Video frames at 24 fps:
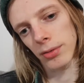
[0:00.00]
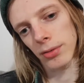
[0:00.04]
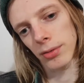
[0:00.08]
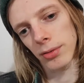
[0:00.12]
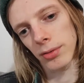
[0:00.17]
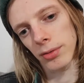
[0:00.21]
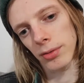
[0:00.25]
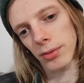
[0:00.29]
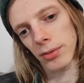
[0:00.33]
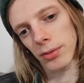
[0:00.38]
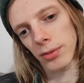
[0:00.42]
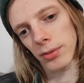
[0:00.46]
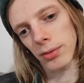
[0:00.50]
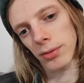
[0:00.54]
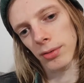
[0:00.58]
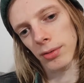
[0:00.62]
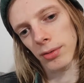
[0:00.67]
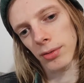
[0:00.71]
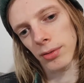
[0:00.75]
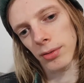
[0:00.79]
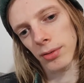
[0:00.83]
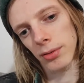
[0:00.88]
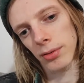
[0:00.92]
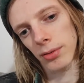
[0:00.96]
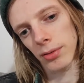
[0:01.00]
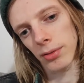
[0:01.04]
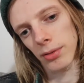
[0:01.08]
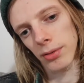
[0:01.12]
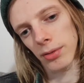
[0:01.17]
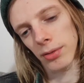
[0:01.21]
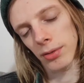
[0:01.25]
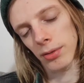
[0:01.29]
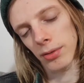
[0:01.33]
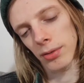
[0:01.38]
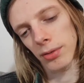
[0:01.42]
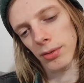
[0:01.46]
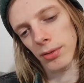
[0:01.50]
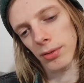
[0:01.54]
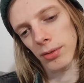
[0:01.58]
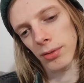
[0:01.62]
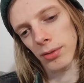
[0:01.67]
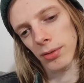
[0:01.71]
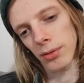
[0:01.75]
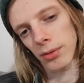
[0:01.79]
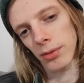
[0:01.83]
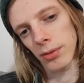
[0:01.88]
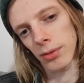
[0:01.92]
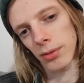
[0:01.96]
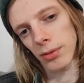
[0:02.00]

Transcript: (no one is talking)